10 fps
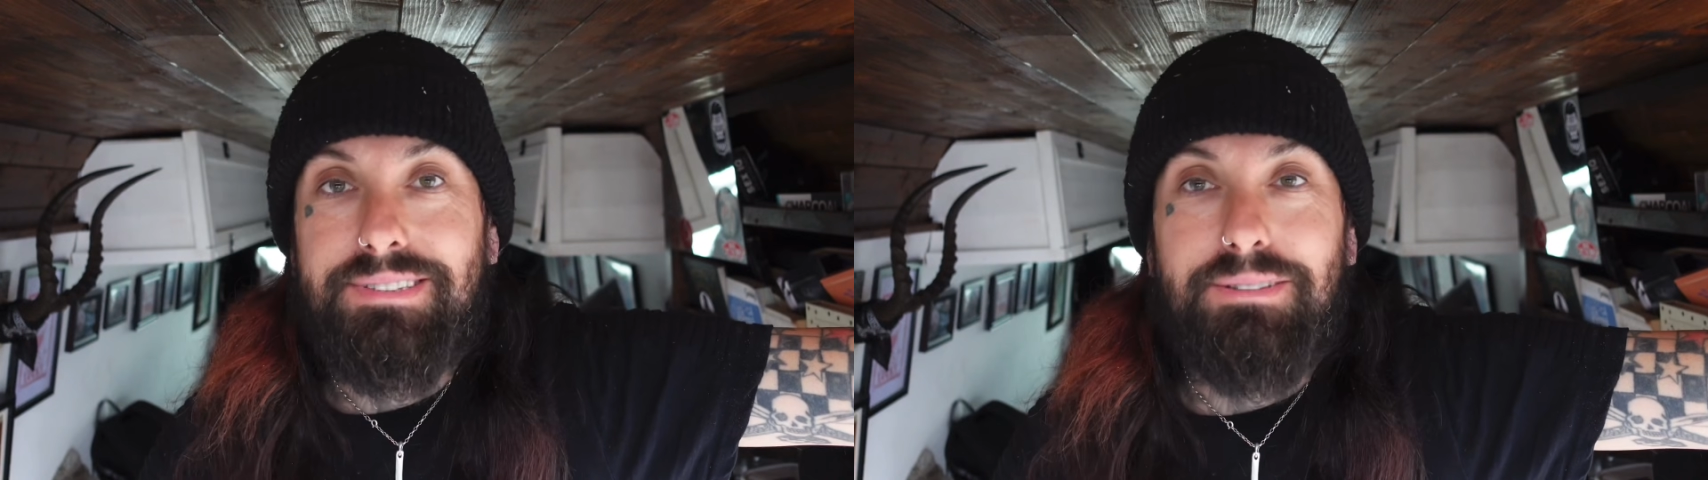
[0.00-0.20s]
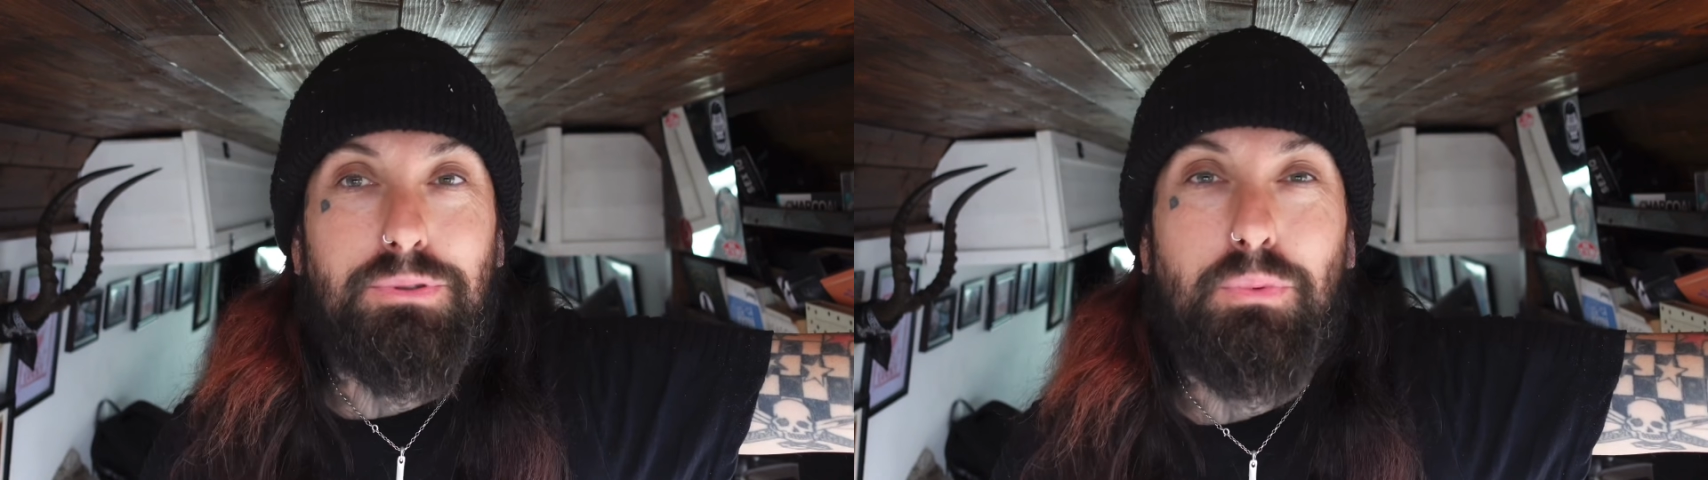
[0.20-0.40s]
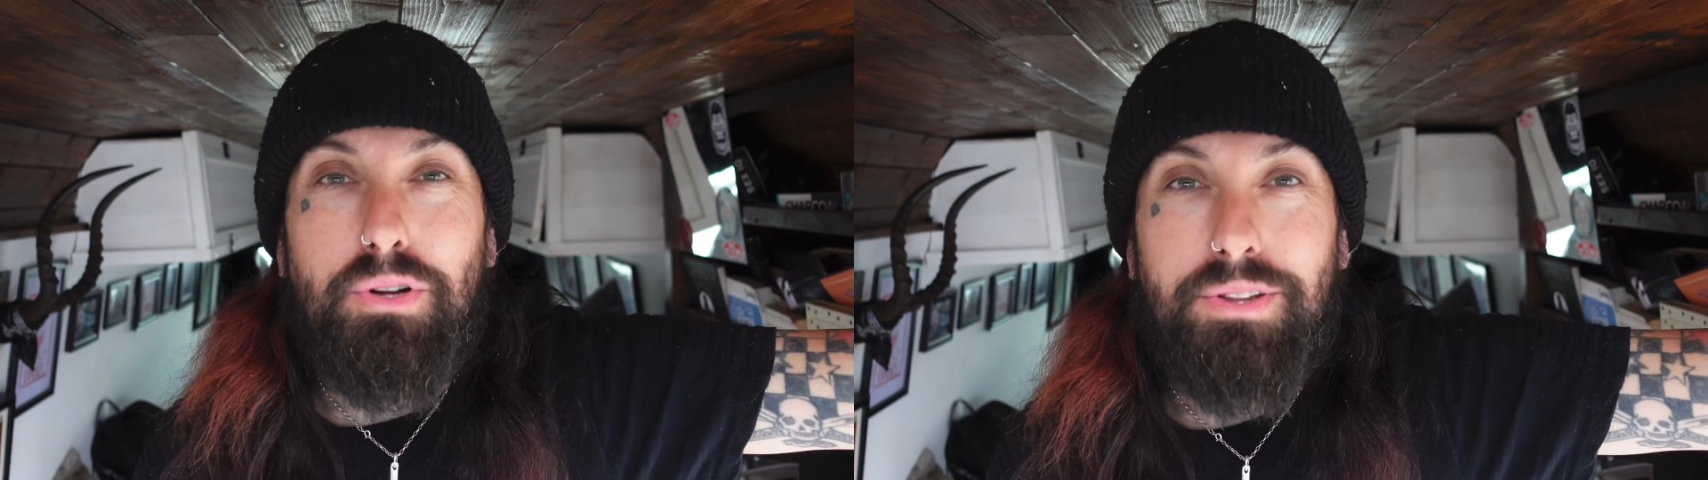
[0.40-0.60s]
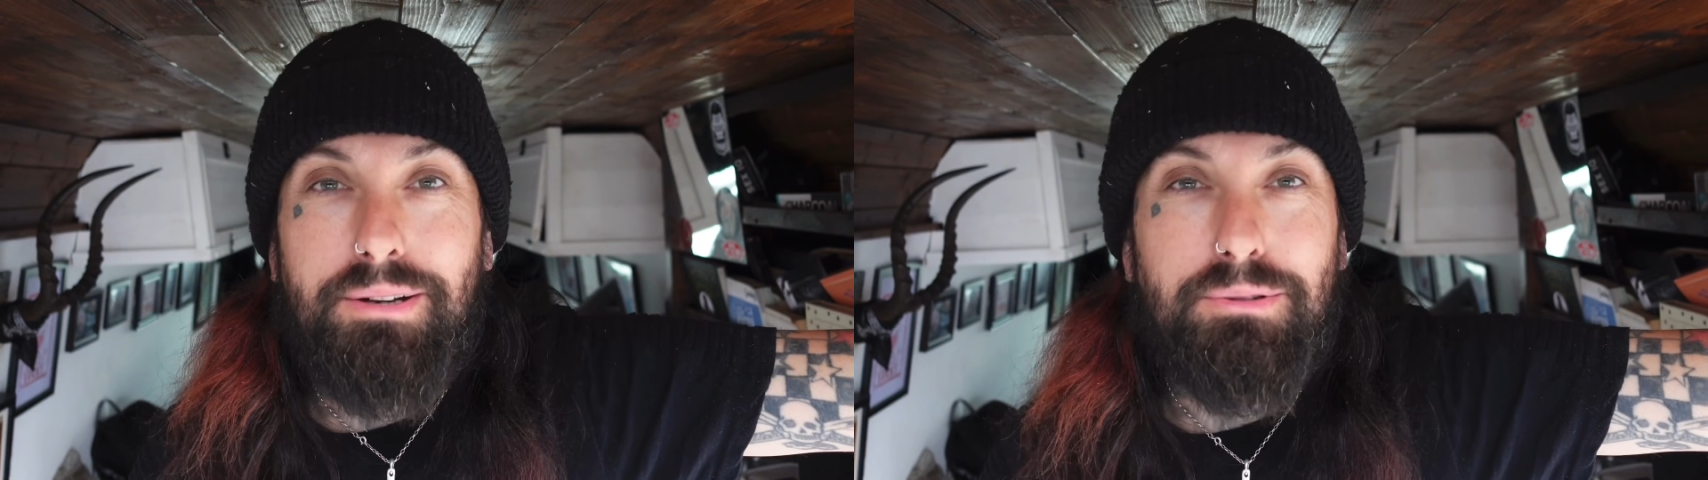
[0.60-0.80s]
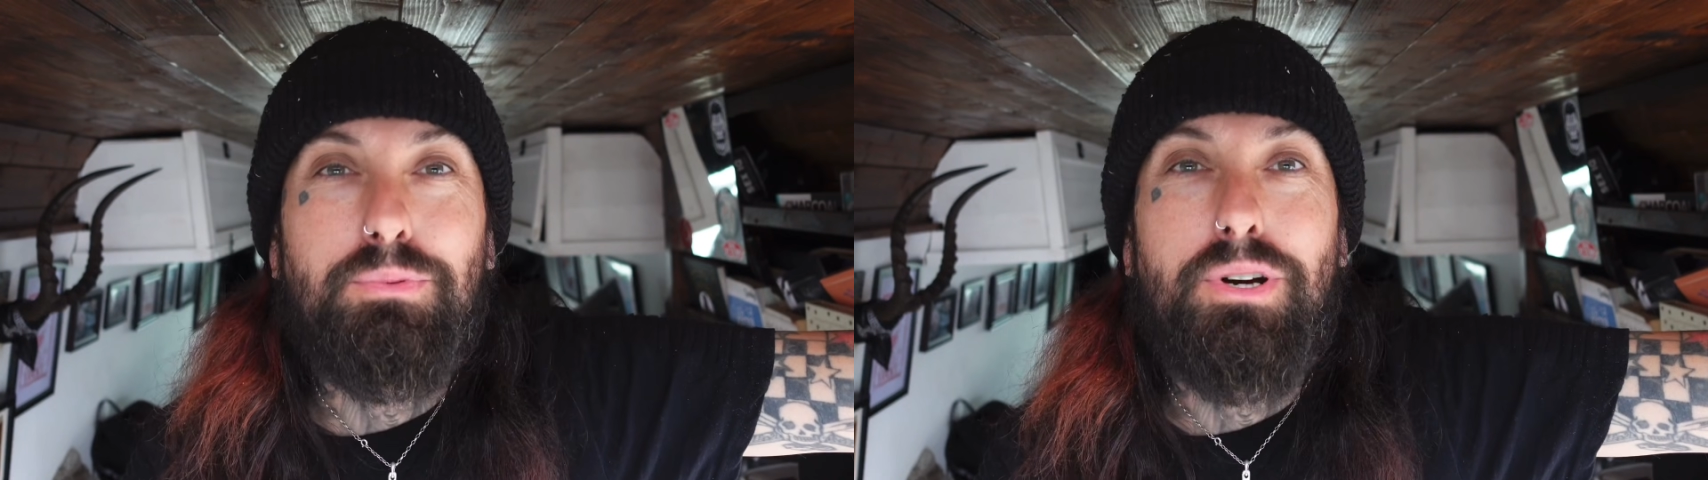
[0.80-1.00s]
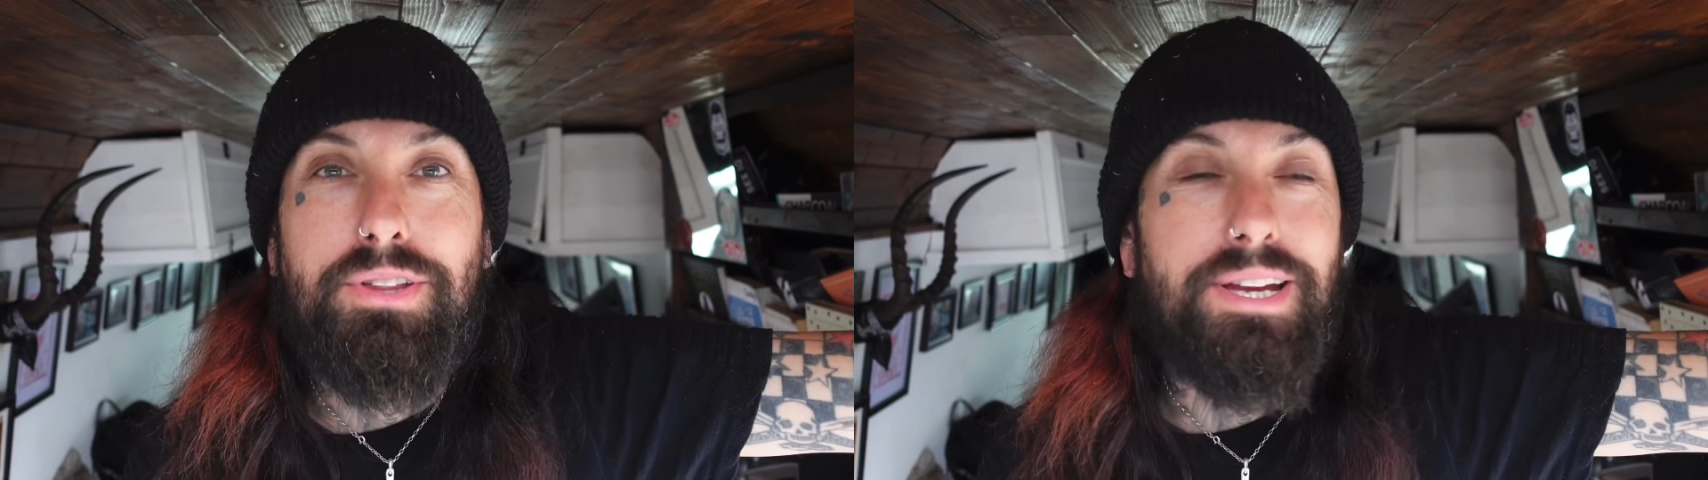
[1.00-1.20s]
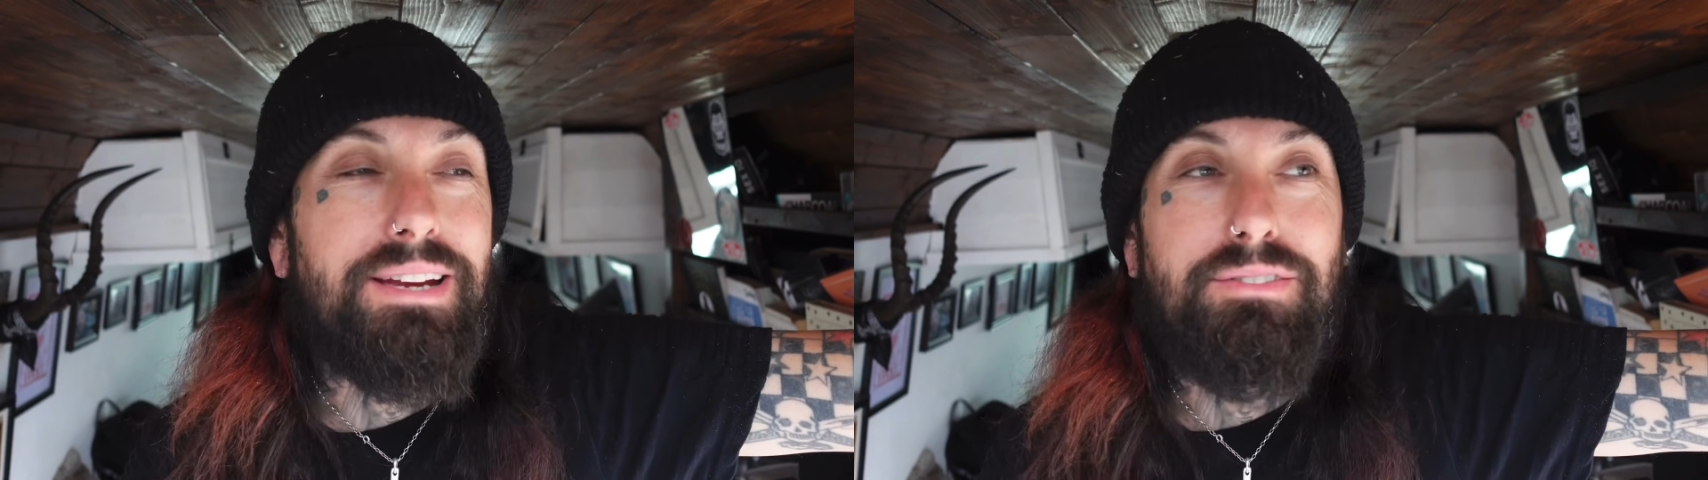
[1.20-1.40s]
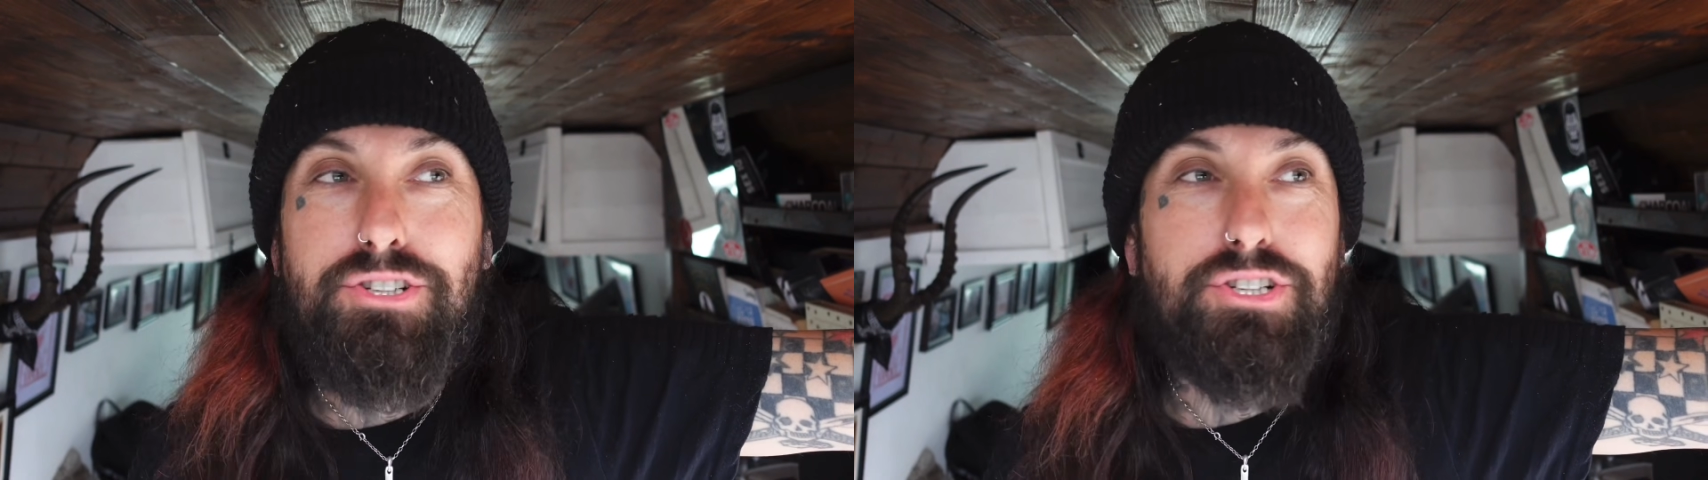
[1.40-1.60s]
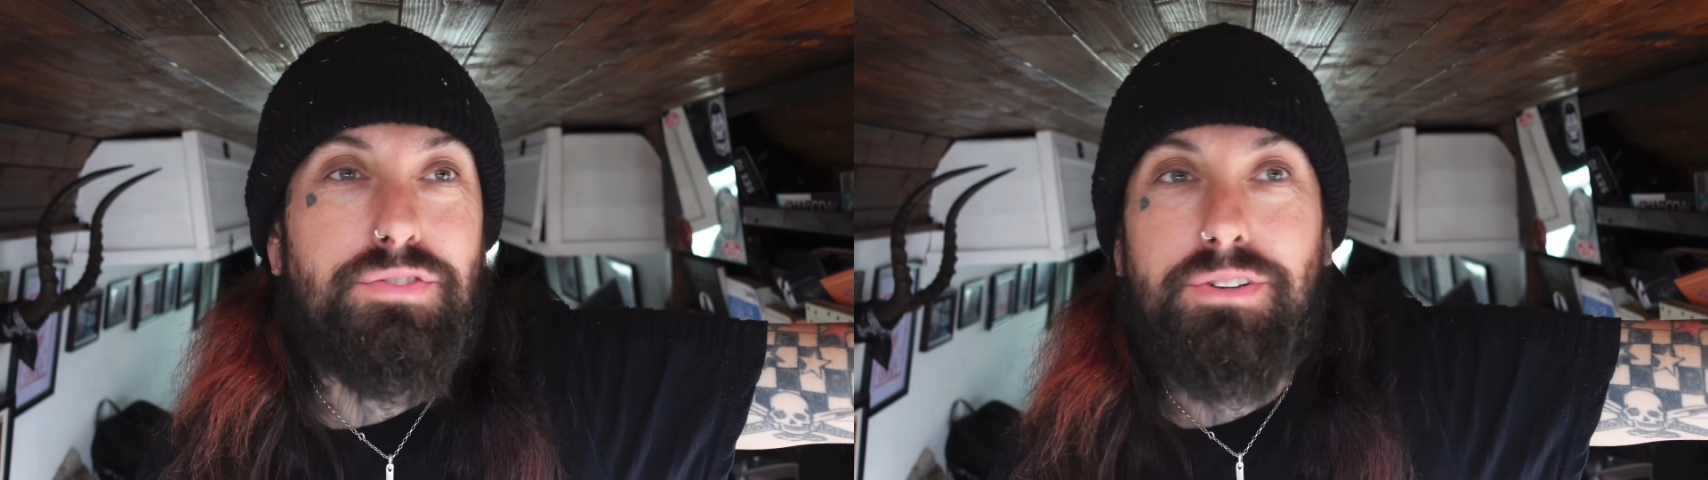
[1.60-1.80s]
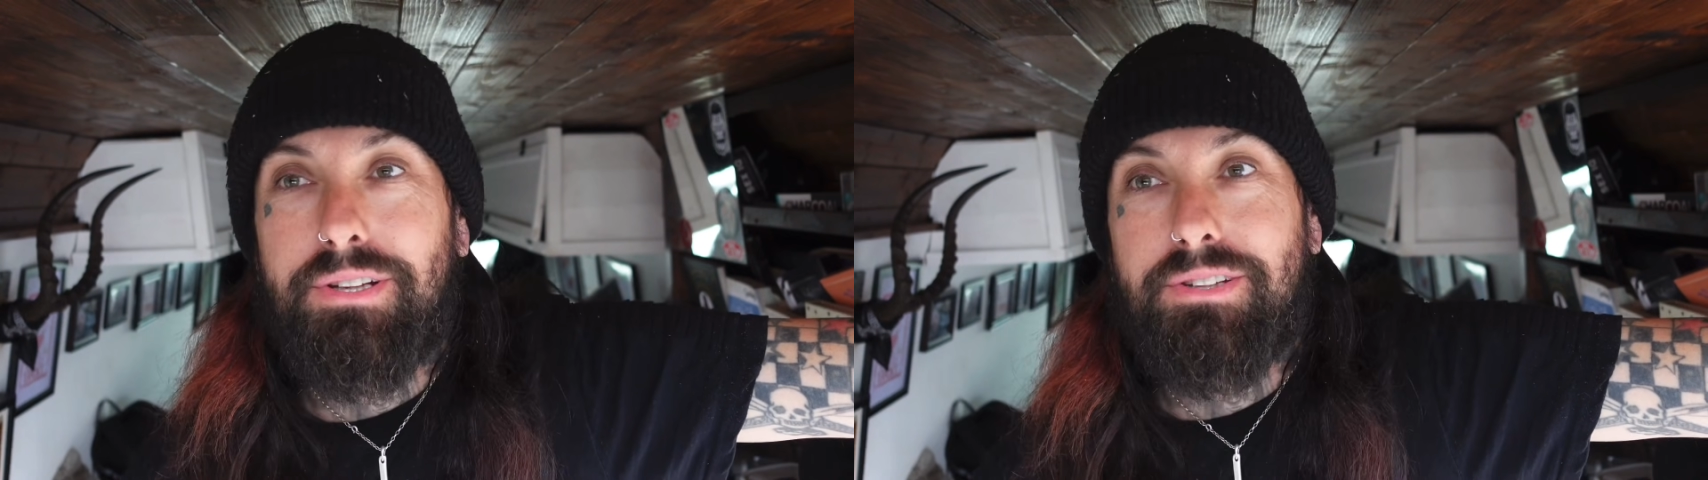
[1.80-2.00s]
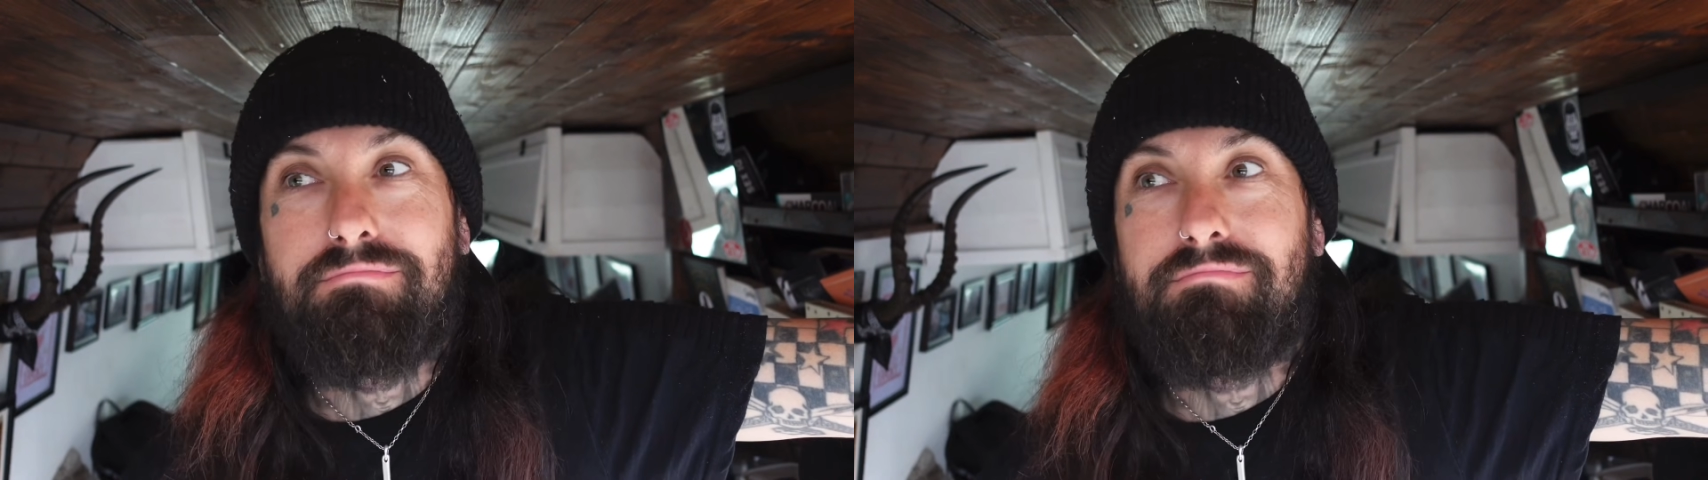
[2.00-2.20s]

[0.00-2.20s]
was worth it. It was worth it even just for the